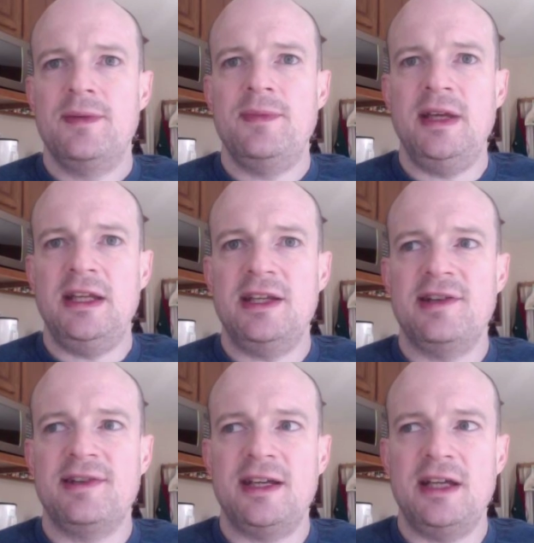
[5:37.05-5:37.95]
meaning to
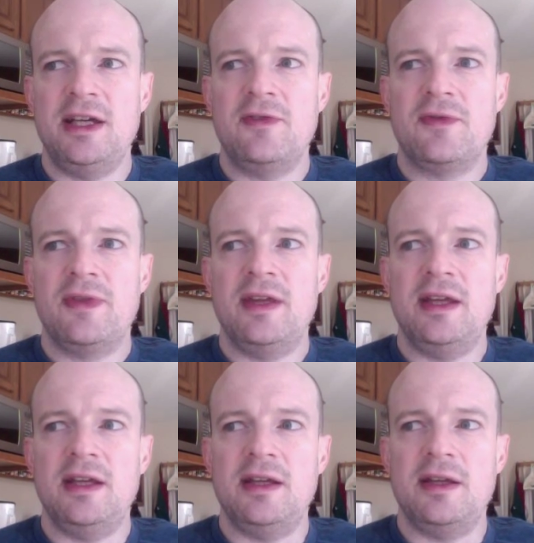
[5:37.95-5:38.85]
say
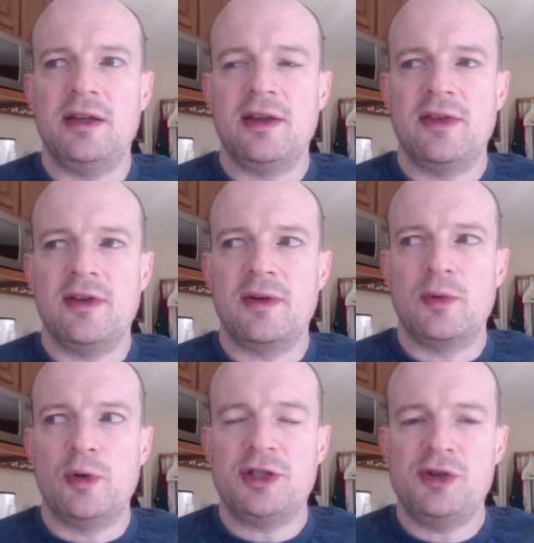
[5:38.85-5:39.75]
the
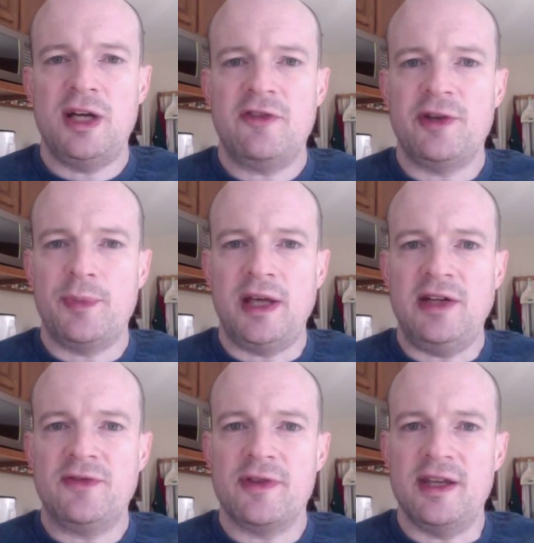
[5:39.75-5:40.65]
what you have to pay
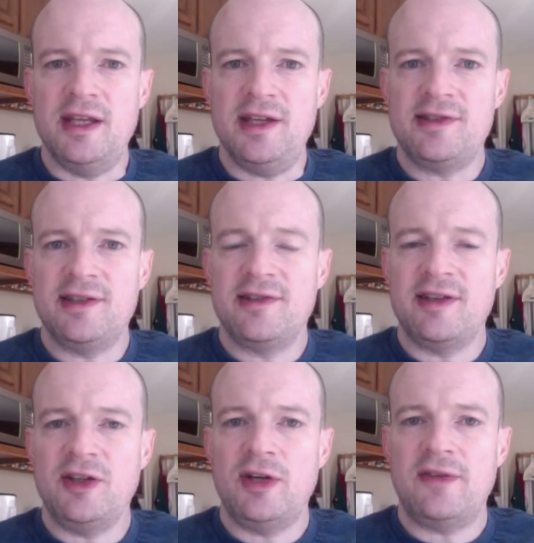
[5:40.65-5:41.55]
for the distance
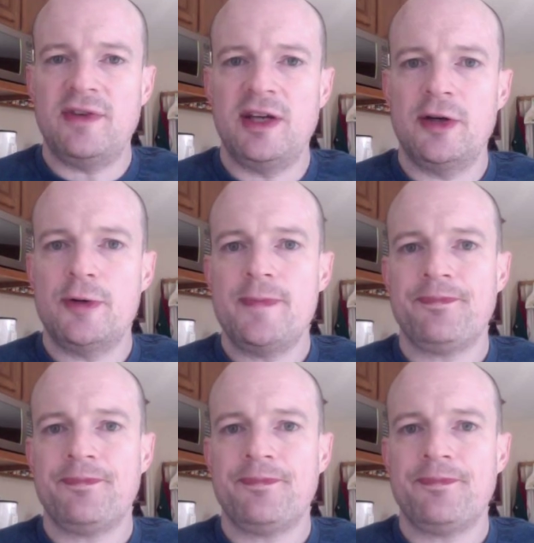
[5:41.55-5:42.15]
that you have to go.